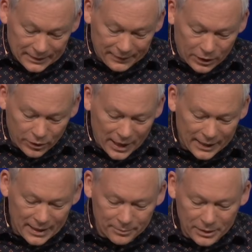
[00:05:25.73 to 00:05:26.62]
And they
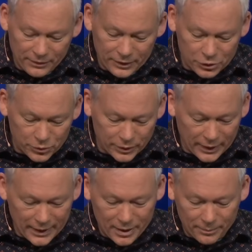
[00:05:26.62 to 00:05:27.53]
cried out, "Men of Israel,
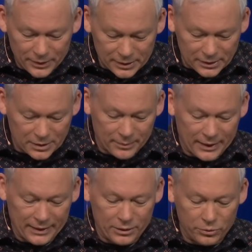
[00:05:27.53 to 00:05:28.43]
help. This is the
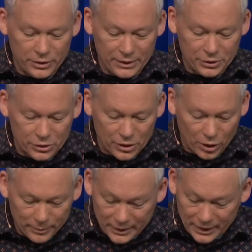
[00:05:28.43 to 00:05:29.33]
man who teaches
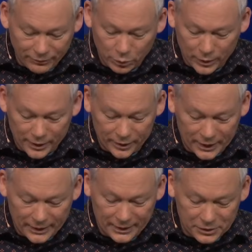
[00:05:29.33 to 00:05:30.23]
all men everywhere
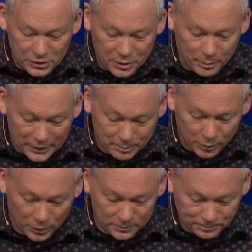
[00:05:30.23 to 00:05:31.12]
against the
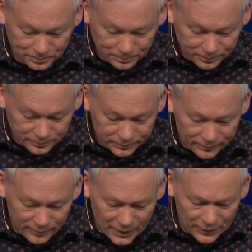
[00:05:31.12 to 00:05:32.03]
people,
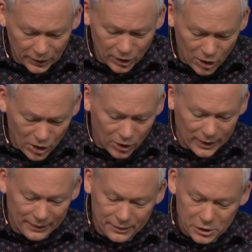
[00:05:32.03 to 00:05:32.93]
the
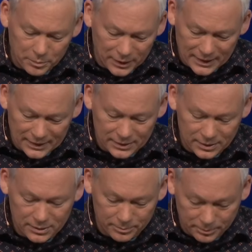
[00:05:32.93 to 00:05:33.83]
law, and this
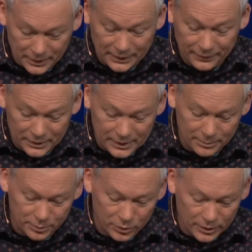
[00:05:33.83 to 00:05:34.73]
place," meaning the
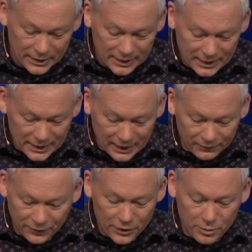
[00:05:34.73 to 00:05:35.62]
temple.
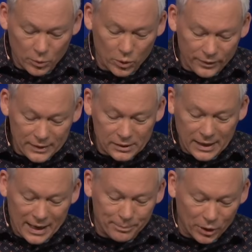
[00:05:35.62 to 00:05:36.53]
"And furthermore, this
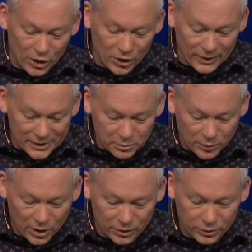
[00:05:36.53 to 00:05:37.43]
guy, Paul, has
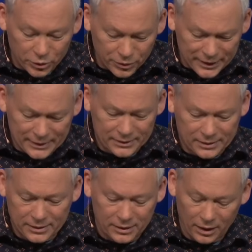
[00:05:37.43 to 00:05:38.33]
brought
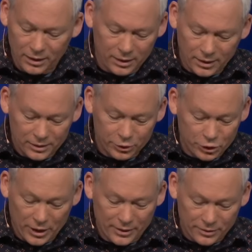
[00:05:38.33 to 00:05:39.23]
Greeks." Oh,
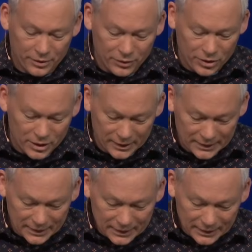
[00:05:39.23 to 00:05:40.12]
shudder the thought.